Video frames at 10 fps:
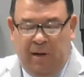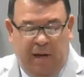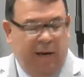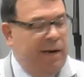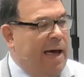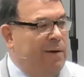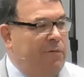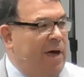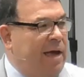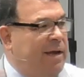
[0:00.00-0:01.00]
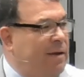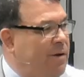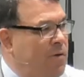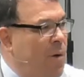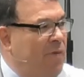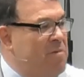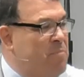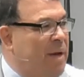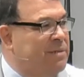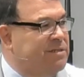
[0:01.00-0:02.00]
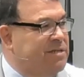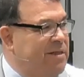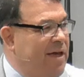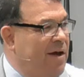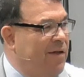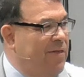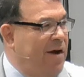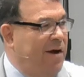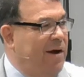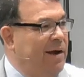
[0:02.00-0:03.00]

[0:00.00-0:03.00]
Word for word: and I don't know how to do all them buttons and thing on there,